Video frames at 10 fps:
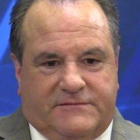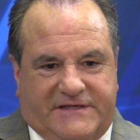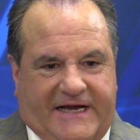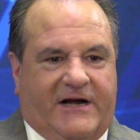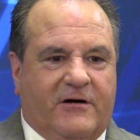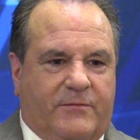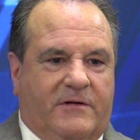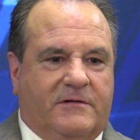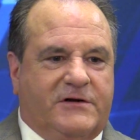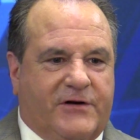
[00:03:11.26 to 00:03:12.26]

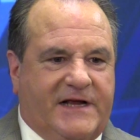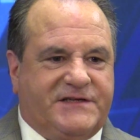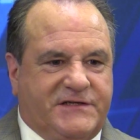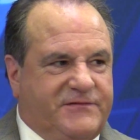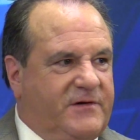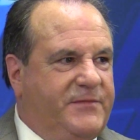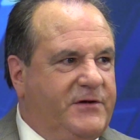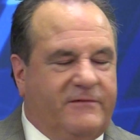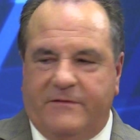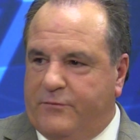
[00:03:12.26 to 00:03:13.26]
terrible crisis for a
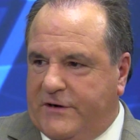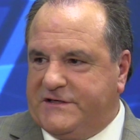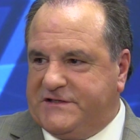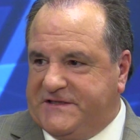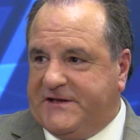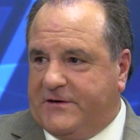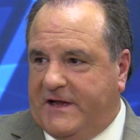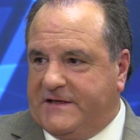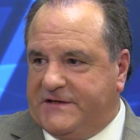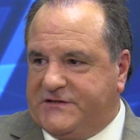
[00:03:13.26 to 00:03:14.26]
beautiful, precious theater
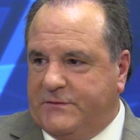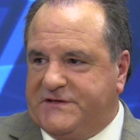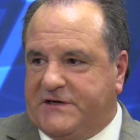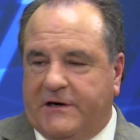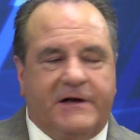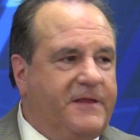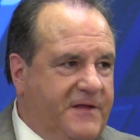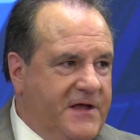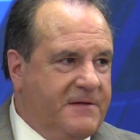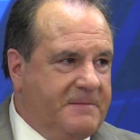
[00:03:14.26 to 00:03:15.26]
like this. So we started a
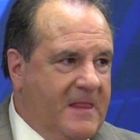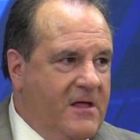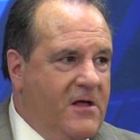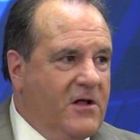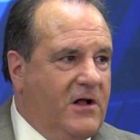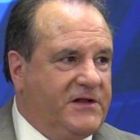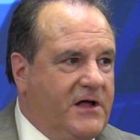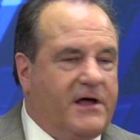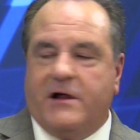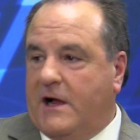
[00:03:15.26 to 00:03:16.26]
thing called
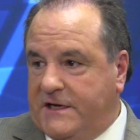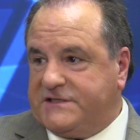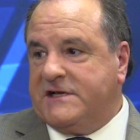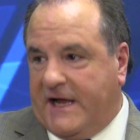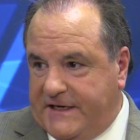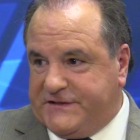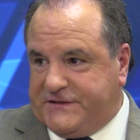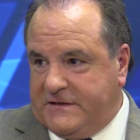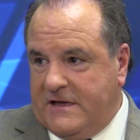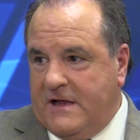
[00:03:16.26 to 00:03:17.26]
Hot August Nights,